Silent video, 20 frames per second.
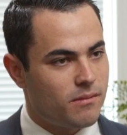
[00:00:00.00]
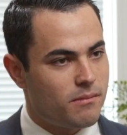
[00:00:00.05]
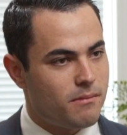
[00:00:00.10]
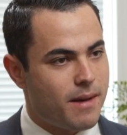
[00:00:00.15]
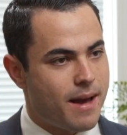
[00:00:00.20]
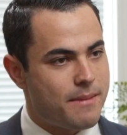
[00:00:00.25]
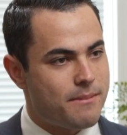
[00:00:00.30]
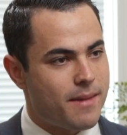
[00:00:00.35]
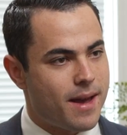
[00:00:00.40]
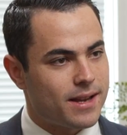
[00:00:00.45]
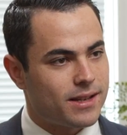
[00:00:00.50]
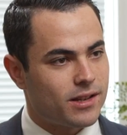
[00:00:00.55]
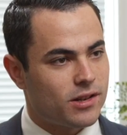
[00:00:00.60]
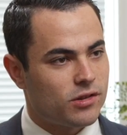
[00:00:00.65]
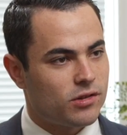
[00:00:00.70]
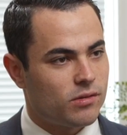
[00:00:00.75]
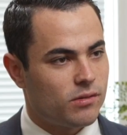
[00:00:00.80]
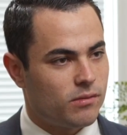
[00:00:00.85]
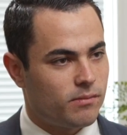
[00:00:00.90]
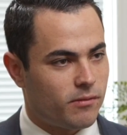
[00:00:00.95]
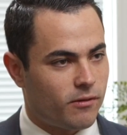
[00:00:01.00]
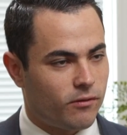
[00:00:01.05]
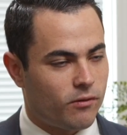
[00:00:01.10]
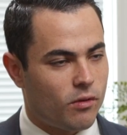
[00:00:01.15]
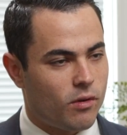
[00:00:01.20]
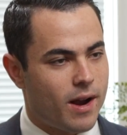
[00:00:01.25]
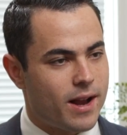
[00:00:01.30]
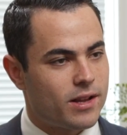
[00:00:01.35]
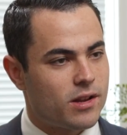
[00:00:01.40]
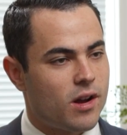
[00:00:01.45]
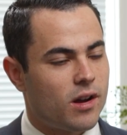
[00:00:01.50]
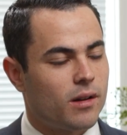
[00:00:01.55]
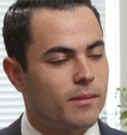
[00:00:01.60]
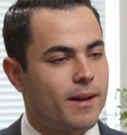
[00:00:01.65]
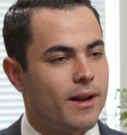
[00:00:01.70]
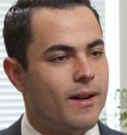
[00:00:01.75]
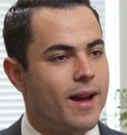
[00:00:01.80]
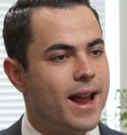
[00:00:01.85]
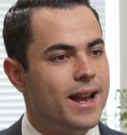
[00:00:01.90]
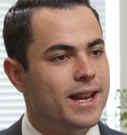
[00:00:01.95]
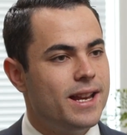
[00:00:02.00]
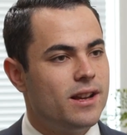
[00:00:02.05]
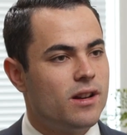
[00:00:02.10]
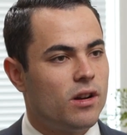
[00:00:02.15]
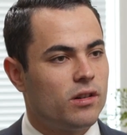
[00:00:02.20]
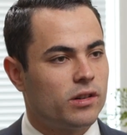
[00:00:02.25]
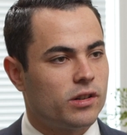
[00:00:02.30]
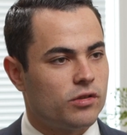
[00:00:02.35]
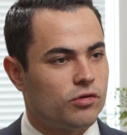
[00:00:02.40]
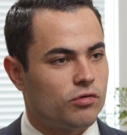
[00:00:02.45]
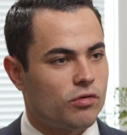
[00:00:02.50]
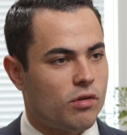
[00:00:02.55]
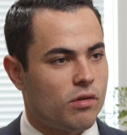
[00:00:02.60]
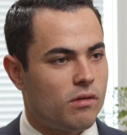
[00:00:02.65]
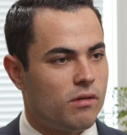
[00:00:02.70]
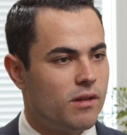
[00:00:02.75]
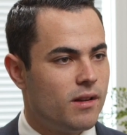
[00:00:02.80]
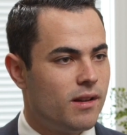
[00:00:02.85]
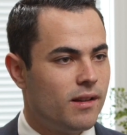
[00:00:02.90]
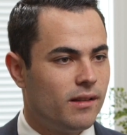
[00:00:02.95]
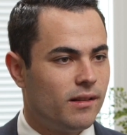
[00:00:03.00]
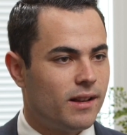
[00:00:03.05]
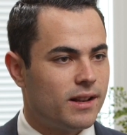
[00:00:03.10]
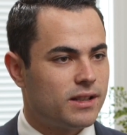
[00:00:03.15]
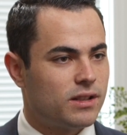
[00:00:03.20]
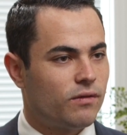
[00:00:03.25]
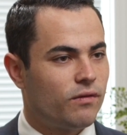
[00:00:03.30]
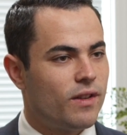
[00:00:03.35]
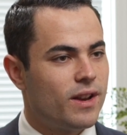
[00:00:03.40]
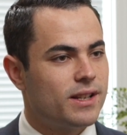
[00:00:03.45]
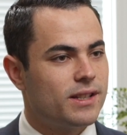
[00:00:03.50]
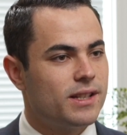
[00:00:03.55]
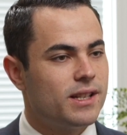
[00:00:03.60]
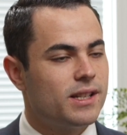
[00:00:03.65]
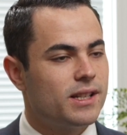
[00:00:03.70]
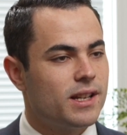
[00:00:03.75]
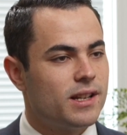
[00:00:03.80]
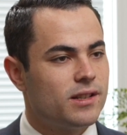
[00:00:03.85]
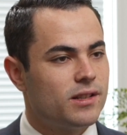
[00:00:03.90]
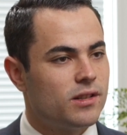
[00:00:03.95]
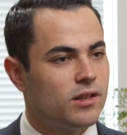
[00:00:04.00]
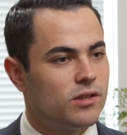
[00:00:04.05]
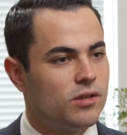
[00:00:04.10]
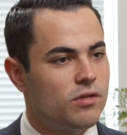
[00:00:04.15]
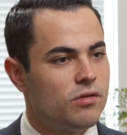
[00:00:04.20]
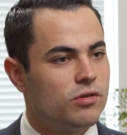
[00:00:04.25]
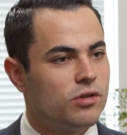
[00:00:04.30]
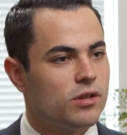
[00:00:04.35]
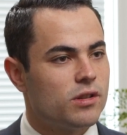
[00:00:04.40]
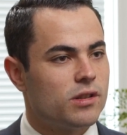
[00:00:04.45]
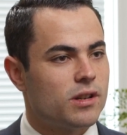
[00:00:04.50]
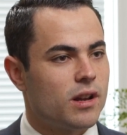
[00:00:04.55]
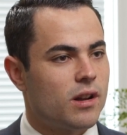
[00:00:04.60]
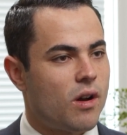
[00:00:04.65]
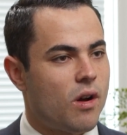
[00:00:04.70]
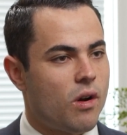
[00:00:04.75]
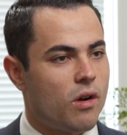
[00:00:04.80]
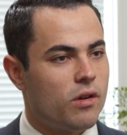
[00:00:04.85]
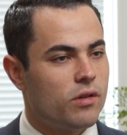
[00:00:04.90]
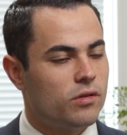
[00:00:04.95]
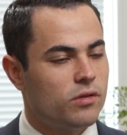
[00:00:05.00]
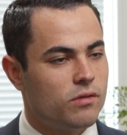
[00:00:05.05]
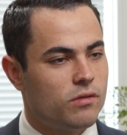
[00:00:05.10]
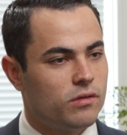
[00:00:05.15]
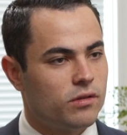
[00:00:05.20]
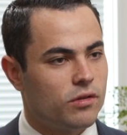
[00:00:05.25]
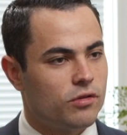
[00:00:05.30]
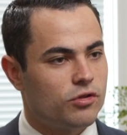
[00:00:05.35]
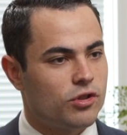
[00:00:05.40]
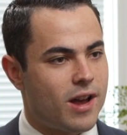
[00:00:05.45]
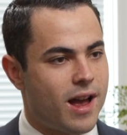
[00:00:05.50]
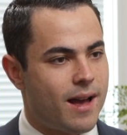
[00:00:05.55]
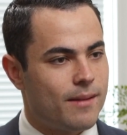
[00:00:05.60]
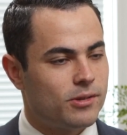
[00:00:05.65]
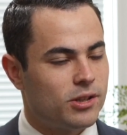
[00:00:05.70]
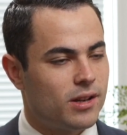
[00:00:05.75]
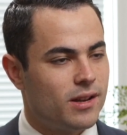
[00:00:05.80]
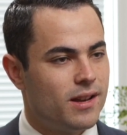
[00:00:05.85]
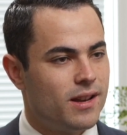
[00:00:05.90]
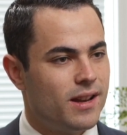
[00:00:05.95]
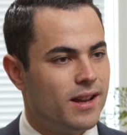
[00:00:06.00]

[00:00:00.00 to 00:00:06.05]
my message before I talk about any gun control. Let's fix these institutions that aren't doing their jobs.